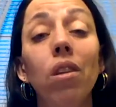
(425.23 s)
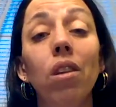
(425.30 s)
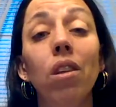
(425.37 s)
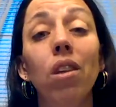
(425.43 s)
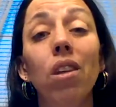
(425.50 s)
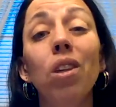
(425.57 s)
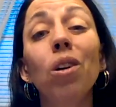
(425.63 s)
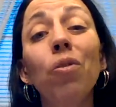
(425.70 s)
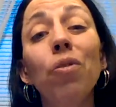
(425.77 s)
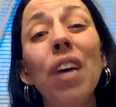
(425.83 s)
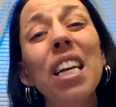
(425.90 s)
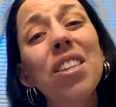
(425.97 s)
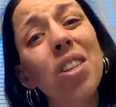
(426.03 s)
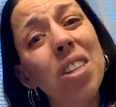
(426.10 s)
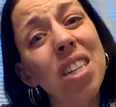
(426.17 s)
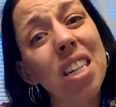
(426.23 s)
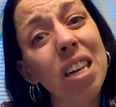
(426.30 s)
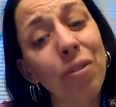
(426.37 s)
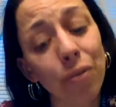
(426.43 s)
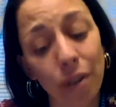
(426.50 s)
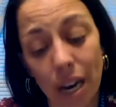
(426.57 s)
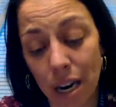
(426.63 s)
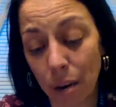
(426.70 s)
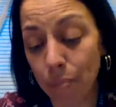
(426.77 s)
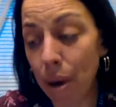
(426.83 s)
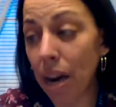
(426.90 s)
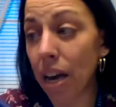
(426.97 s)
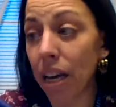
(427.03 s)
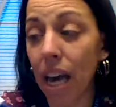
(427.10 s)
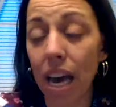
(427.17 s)
Your face looks different.
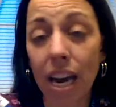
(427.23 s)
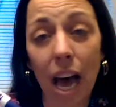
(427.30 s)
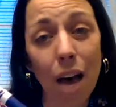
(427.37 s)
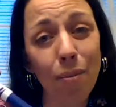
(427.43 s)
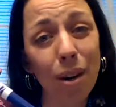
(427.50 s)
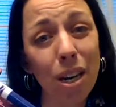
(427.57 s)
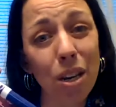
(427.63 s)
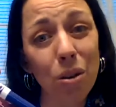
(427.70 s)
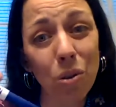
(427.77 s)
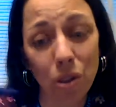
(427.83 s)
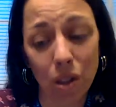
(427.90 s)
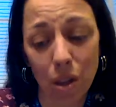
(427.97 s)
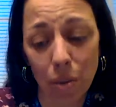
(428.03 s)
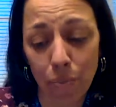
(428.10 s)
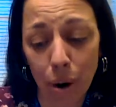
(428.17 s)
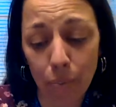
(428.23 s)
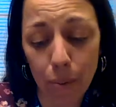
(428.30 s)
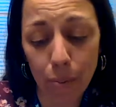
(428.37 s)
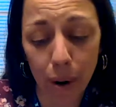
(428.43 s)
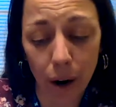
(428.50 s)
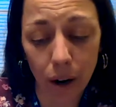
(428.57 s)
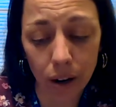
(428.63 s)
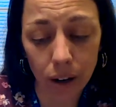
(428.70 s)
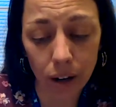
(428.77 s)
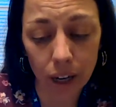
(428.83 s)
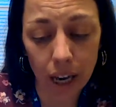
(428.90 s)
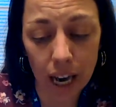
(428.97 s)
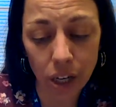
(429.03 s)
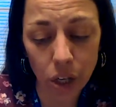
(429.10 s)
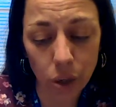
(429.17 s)
But again, I'm going to use the purple marker
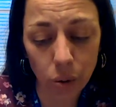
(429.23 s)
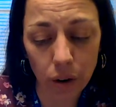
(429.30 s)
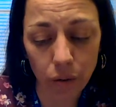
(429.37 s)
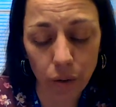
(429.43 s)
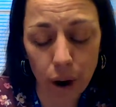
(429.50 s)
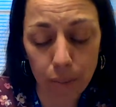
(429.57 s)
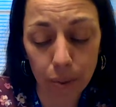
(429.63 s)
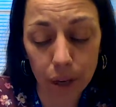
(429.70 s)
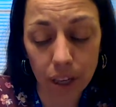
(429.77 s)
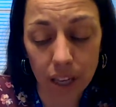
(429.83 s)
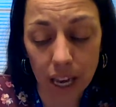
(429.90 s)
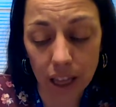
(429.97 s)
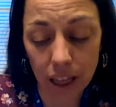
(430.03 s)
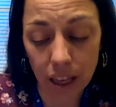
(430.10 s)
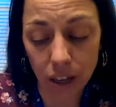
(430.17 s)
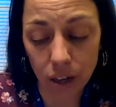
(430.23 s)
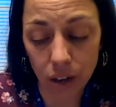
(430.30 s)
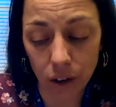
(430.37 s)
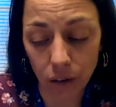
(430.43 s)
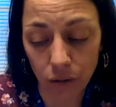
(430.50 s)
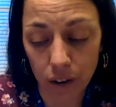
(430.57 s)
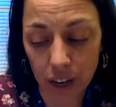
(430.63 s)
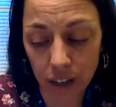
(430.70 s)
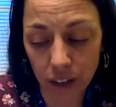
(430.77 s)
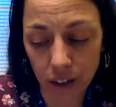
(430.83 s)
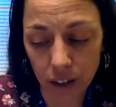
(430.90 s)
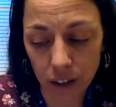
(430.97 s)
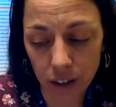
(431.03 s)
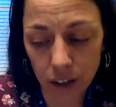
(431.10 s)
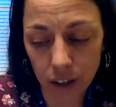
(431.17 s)
again to sort of represent the surface.